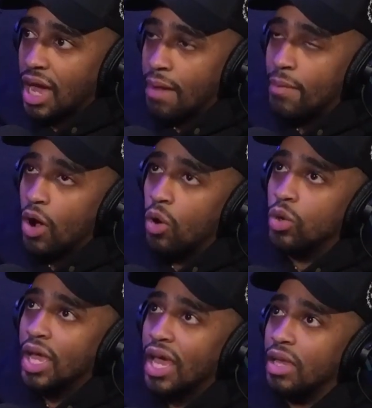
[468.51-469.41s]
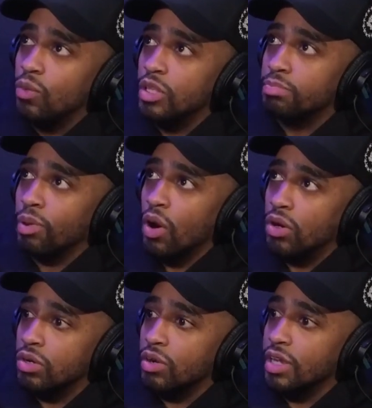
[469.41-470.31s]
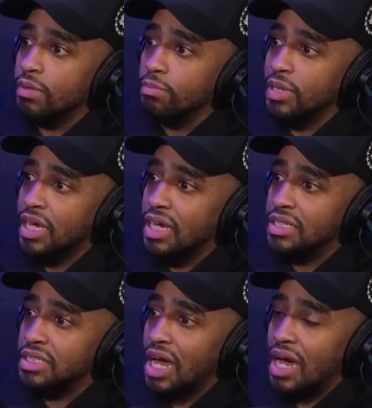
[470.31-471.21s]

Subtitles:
I'm okay with partnering because